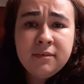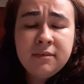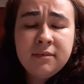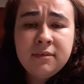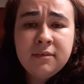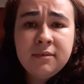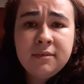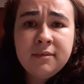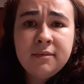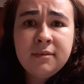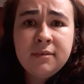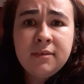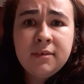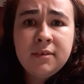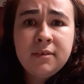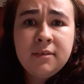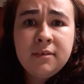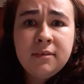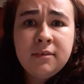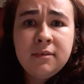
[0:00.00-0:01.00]

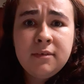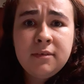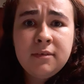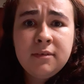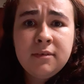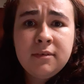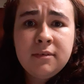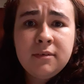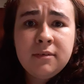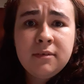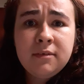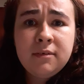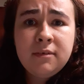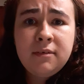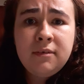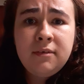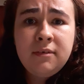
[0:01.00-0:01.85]
Nobody speaks.